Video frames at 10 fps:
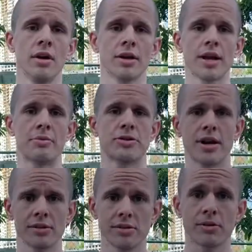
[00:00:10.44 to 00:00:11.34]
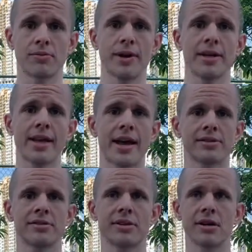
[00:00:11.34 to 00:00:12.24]
Clamshells is a great
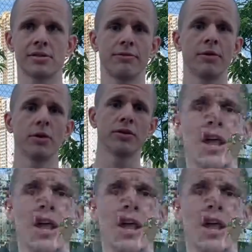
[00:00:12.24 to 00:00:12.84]
exercise if you want